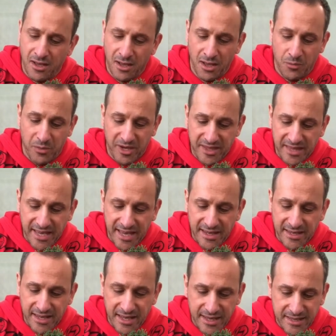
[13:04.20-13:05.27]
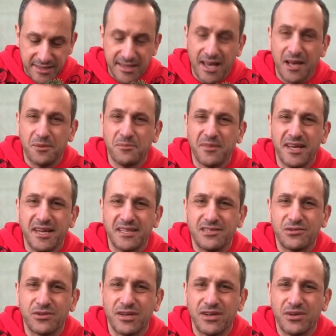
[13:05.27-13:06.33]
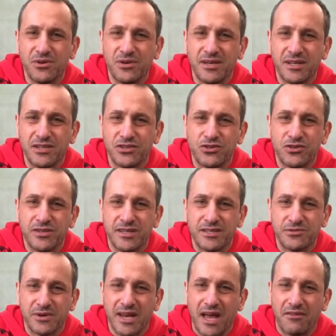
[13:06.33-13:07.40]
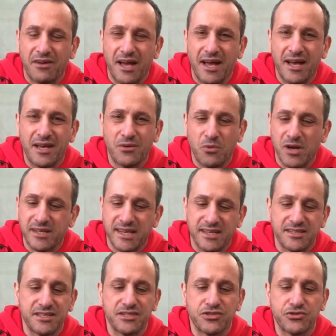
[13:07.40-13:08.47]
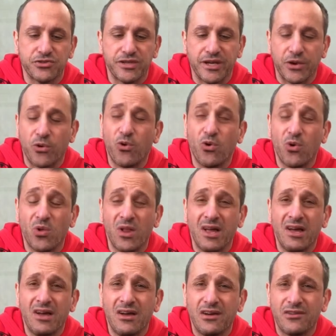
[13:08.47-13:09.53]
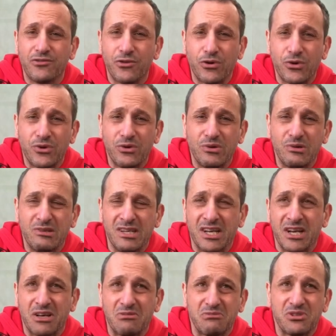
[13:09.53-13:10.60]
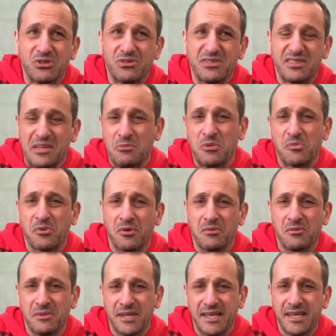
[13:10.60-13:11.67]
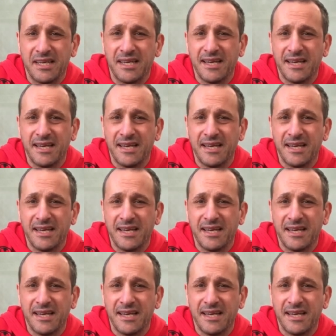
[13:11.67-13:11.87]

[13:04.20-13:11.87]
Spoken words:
But in the end, it's looking good. Should just recover. Won't touch this tree at all for a good, until December probably.